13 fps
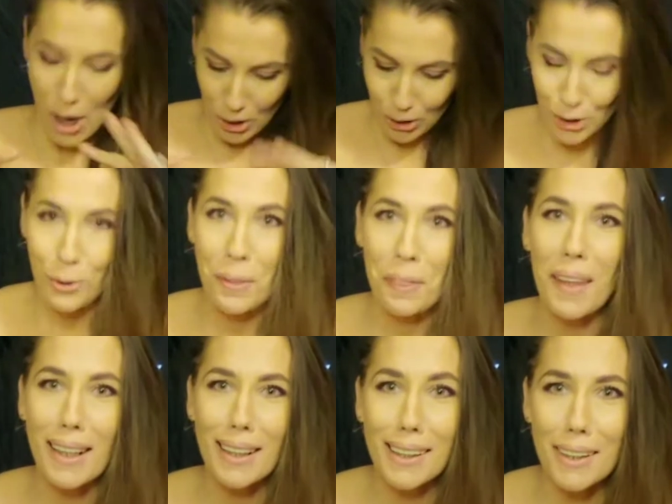doing
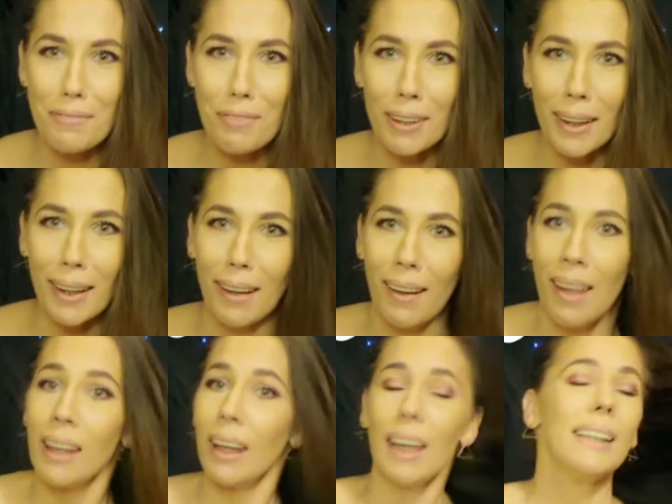things differently,
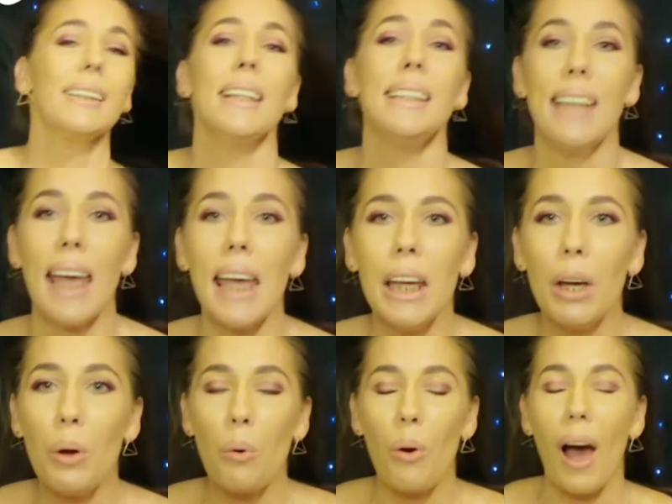and today
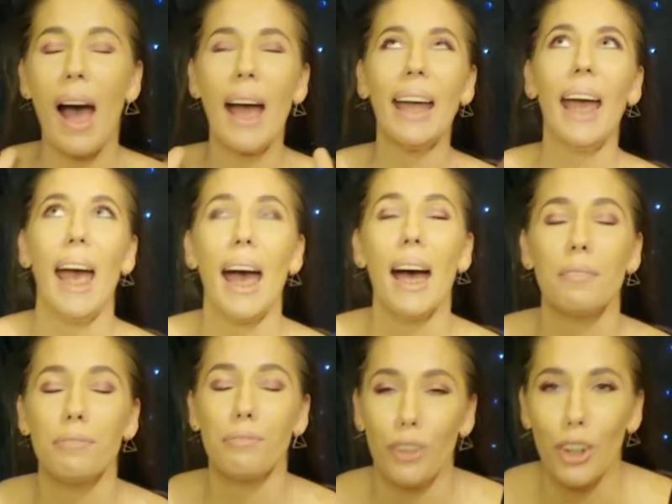I have
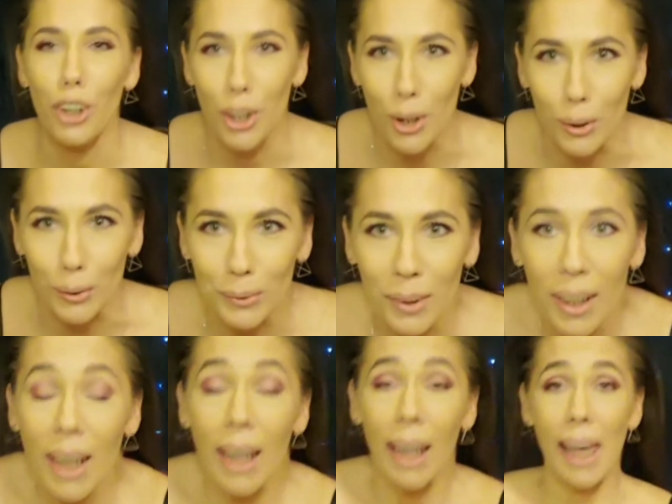for you
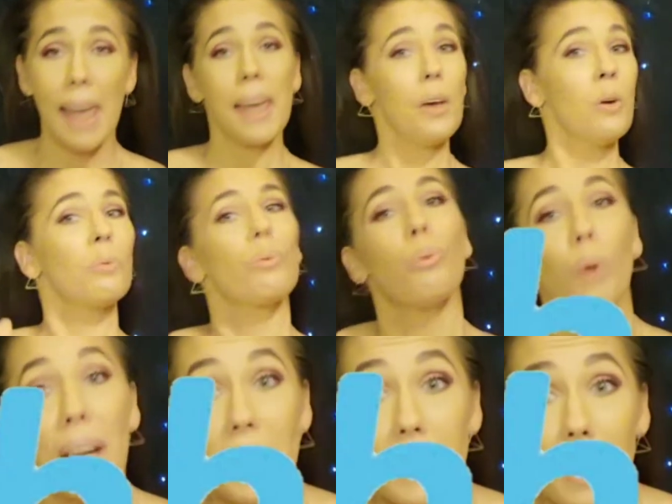a
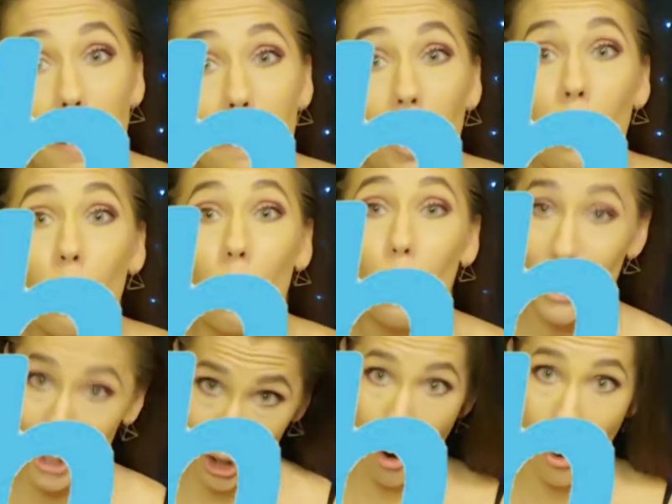random wish
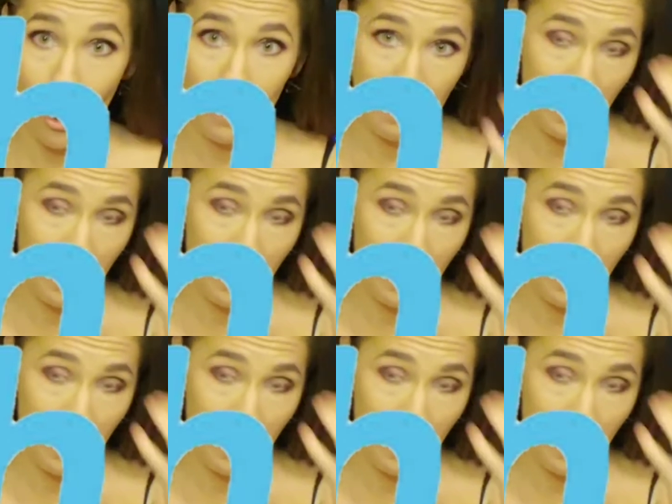haul.